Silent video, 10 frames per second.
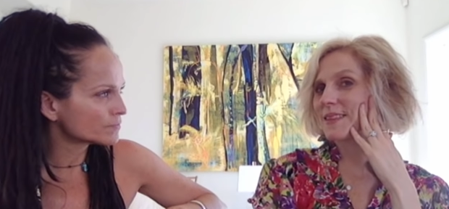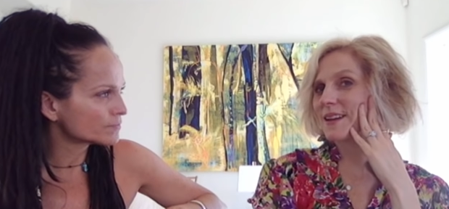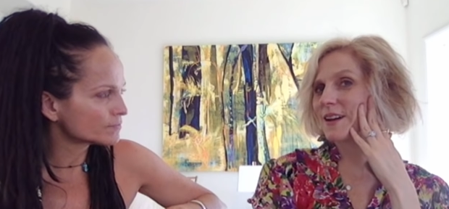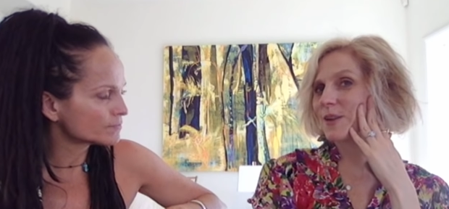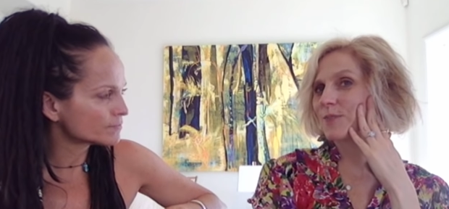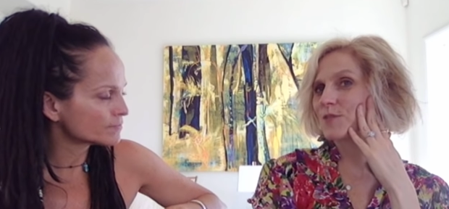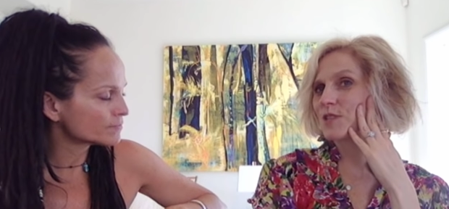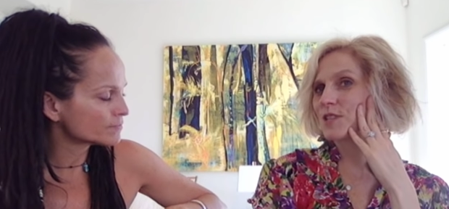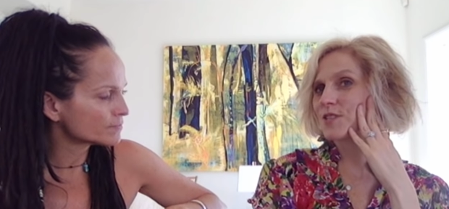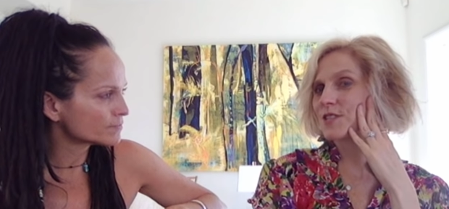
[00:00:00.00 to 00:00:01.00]
Speaker 1: um,
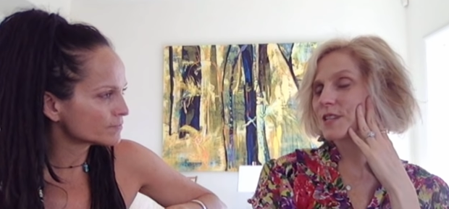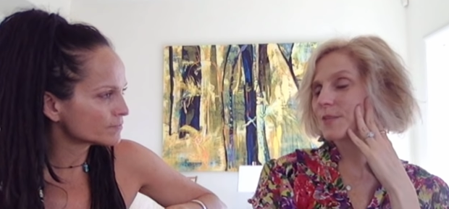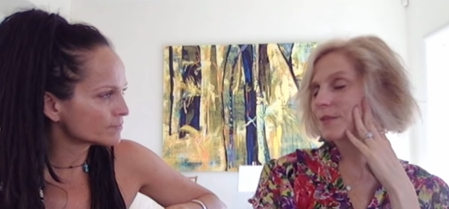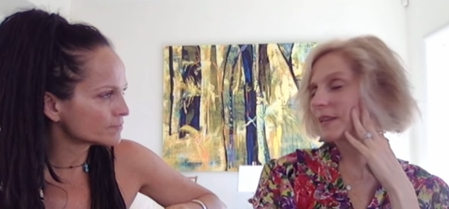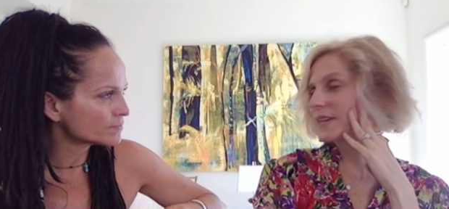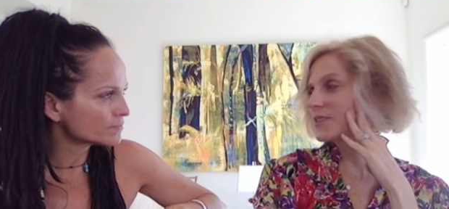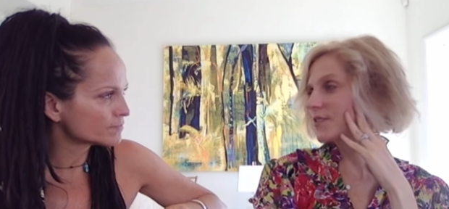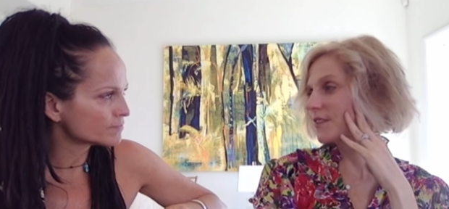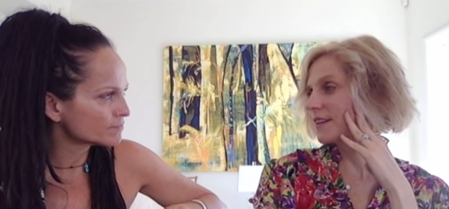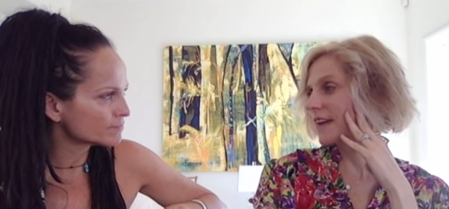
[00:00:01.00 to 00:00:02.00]
Justin Timberlake
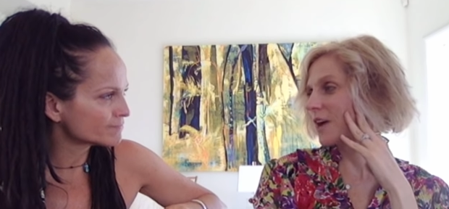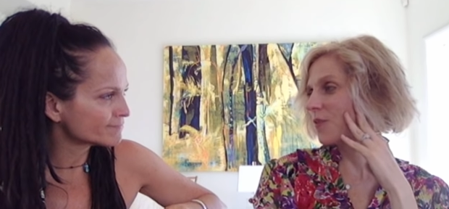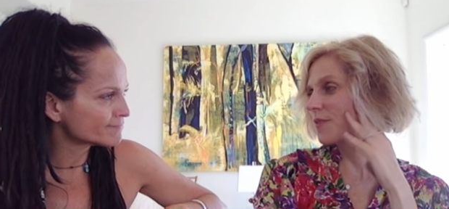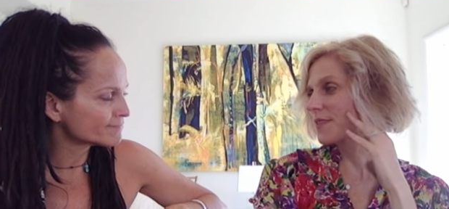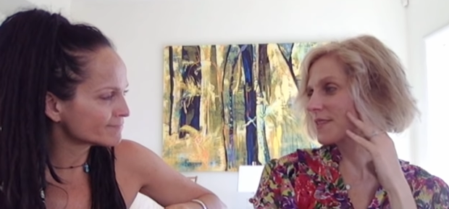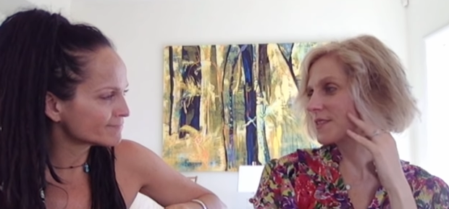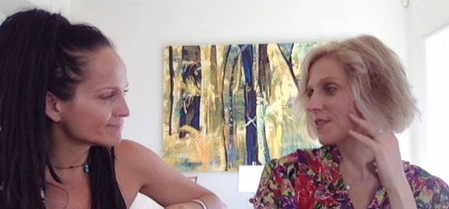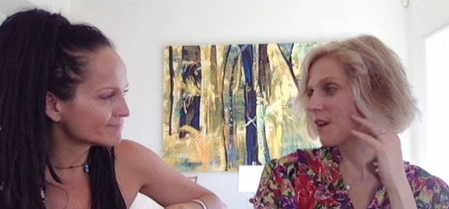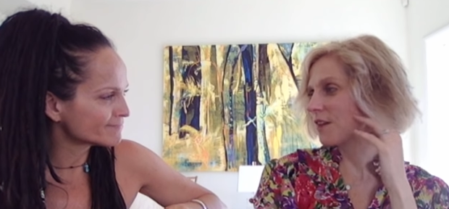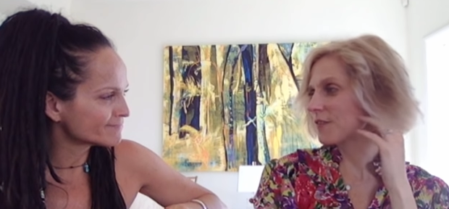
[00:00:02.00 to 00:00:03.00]
started out with his
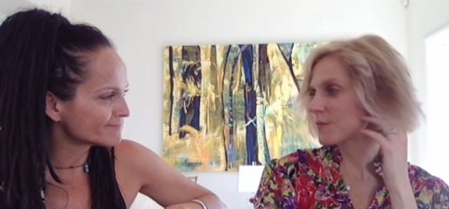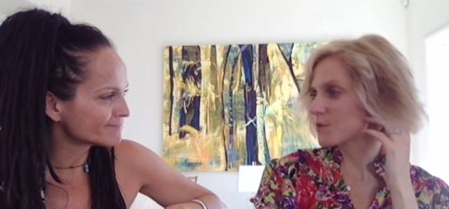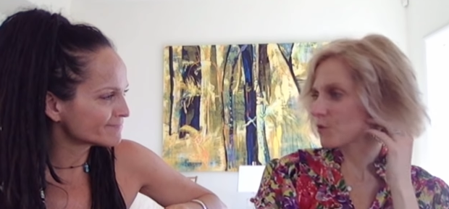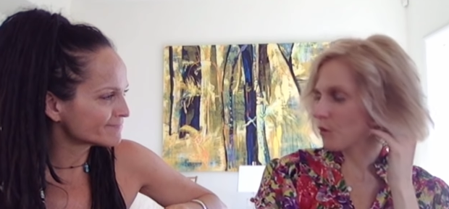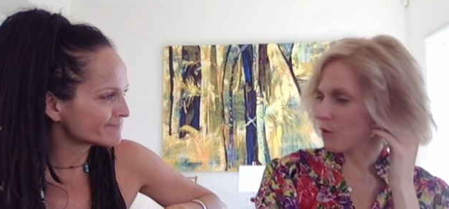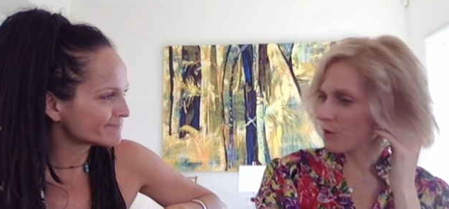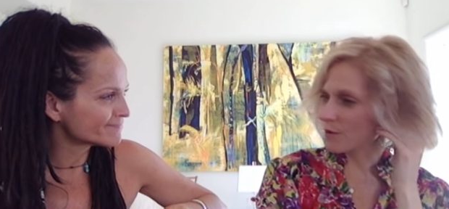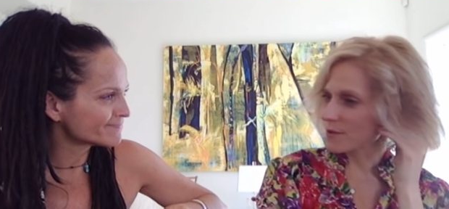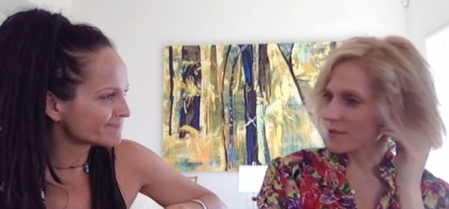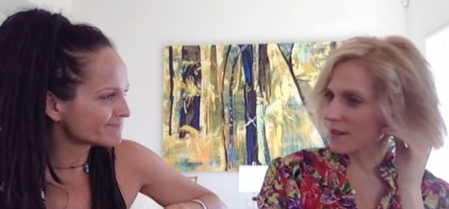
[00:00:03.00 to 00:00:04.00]
song from
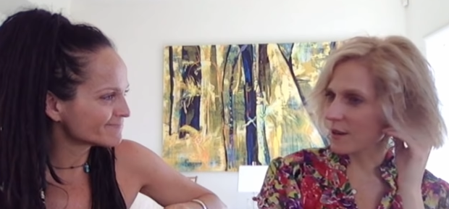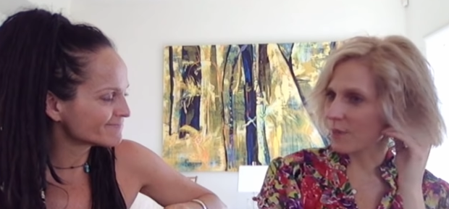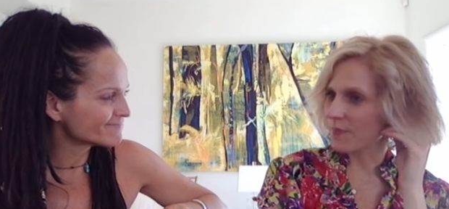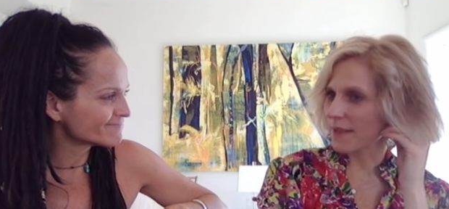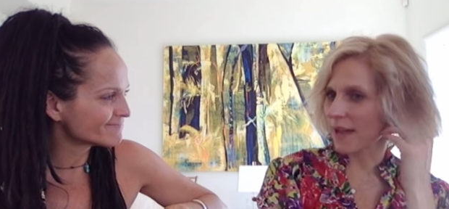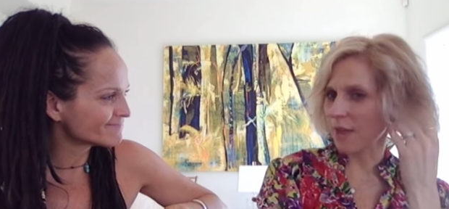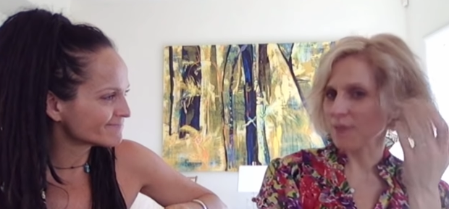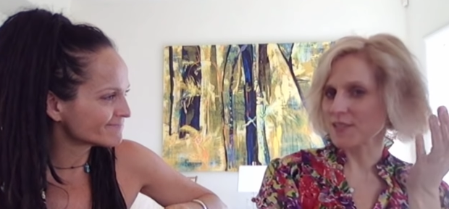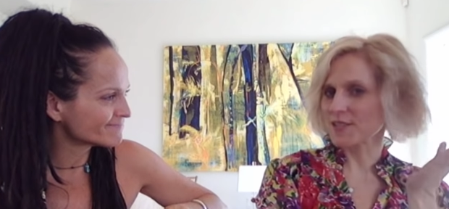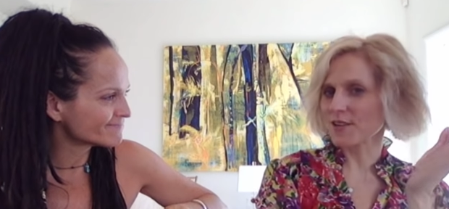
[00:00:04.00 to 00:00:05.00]
Trolls, um, the happy
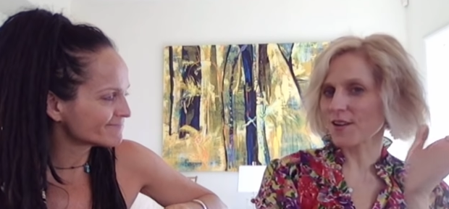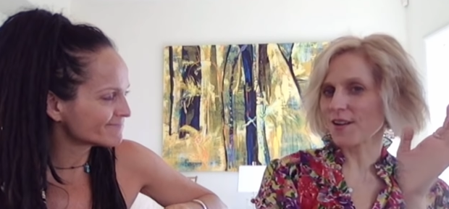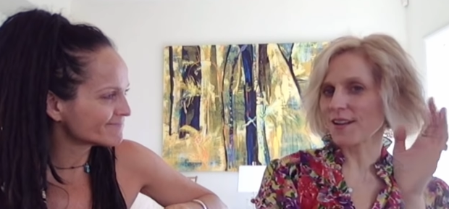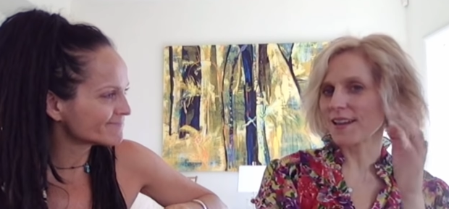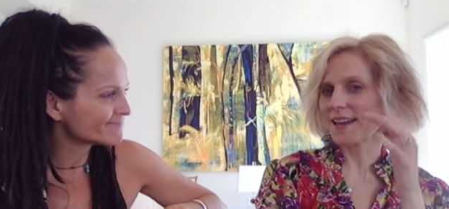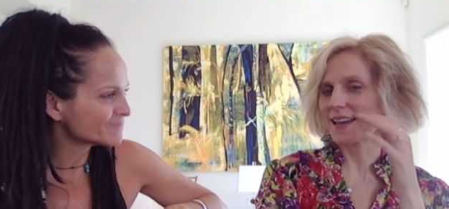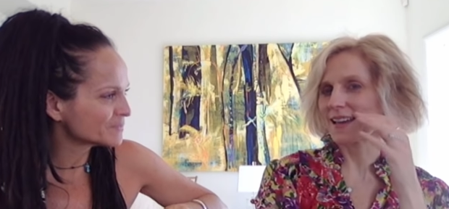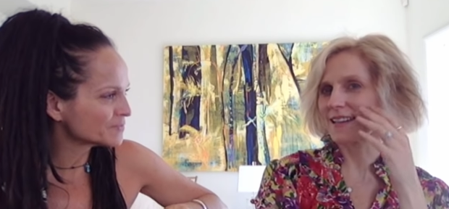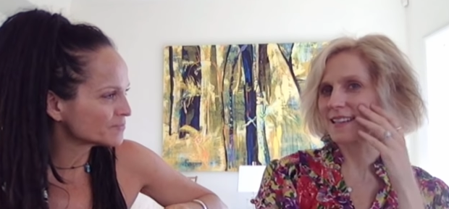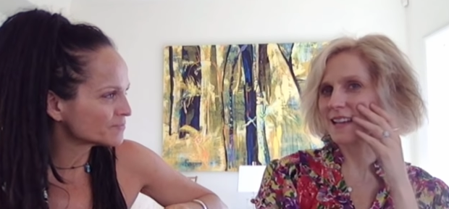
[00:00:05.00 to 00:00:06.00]
song,
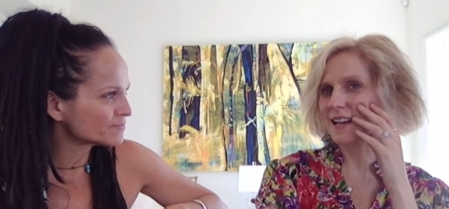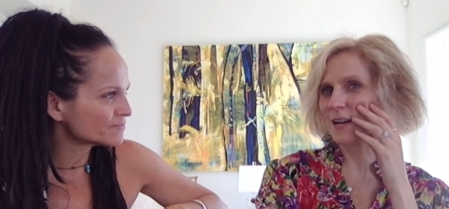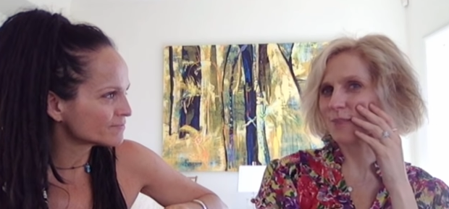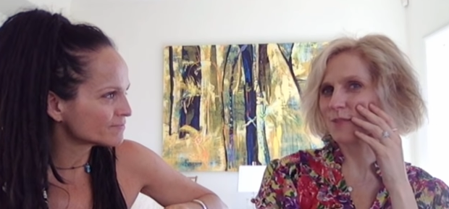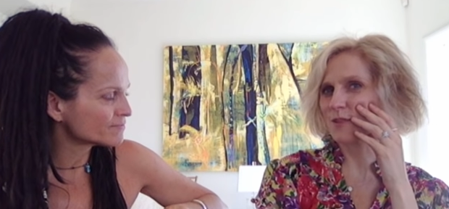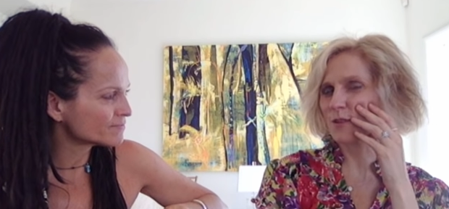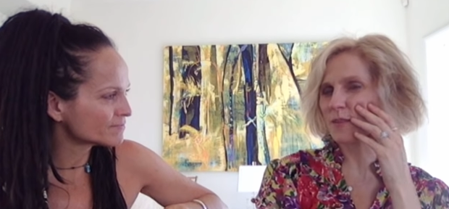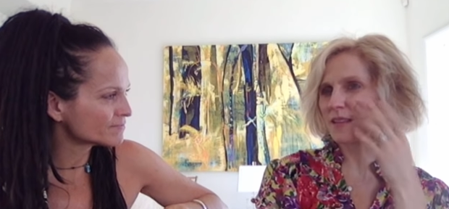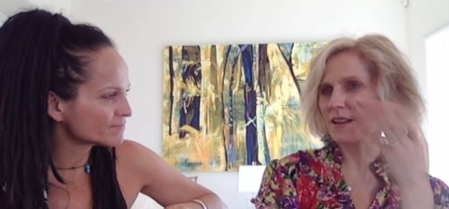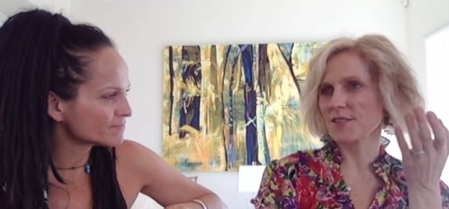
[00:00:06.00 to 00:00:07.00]
and um,
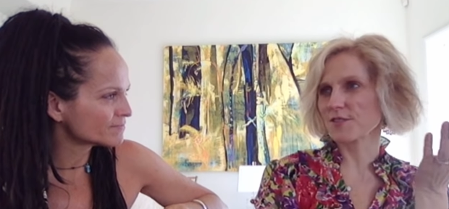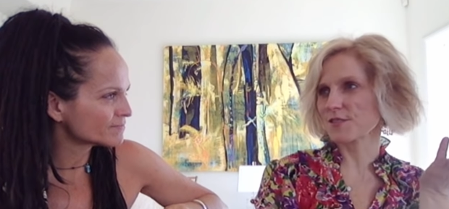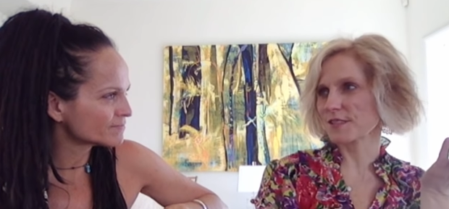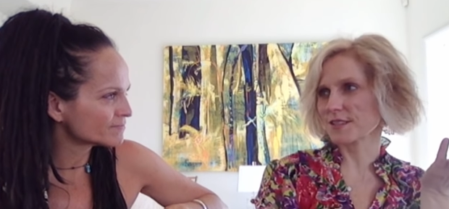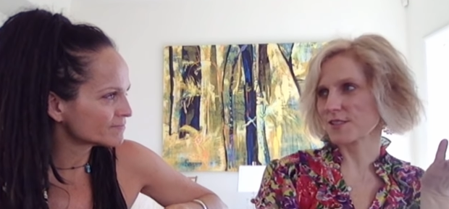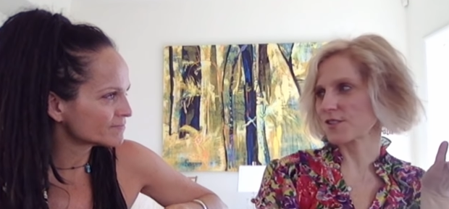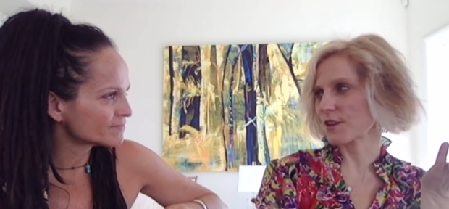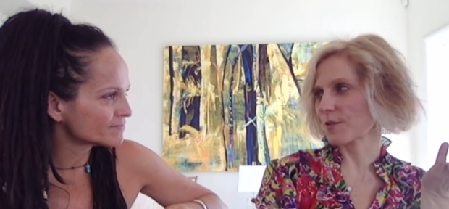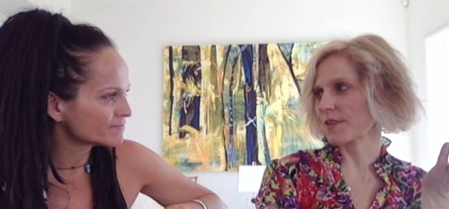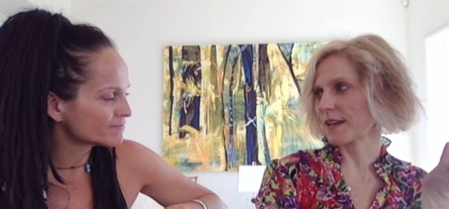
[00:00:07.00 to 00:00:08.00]
normally the Oscars doesn't
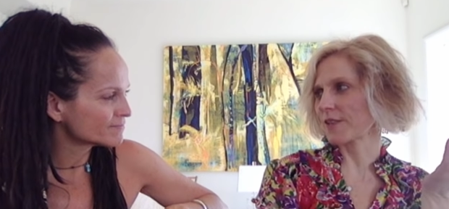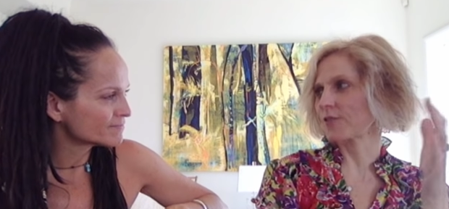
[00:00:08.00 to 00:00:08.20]
start with that.